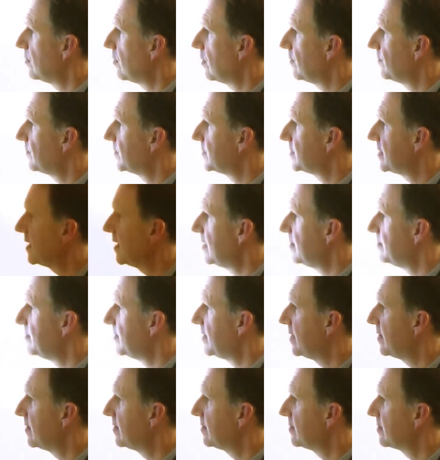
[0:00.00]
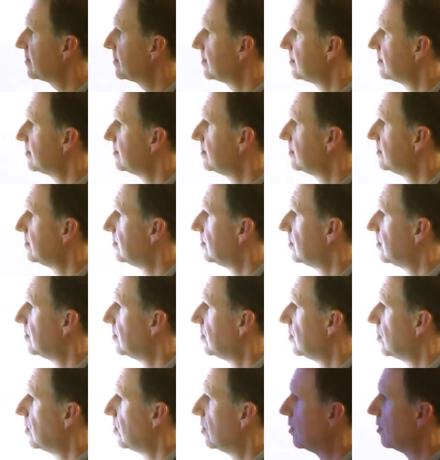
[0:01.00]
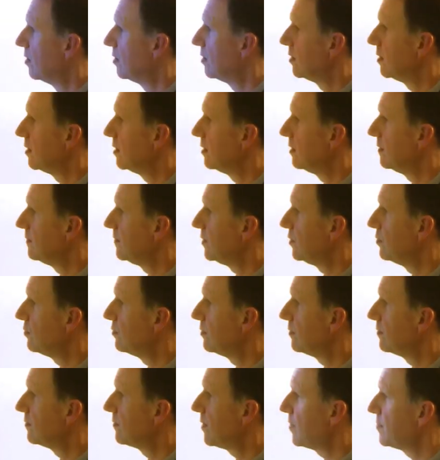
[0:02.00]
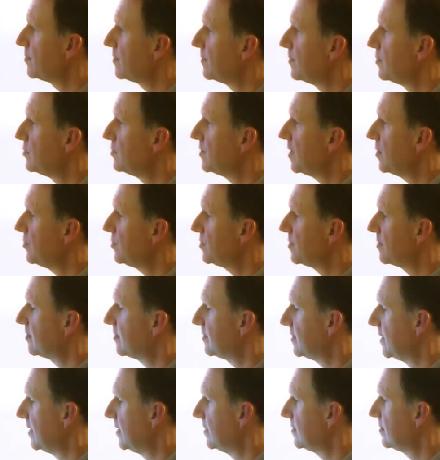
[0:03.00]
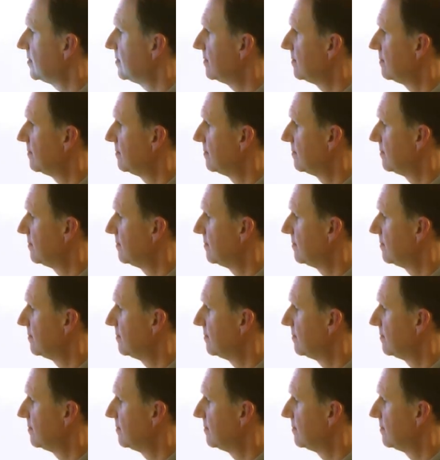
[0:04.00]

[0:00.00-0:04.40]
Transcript: Of the telomeres, those of you noticed it,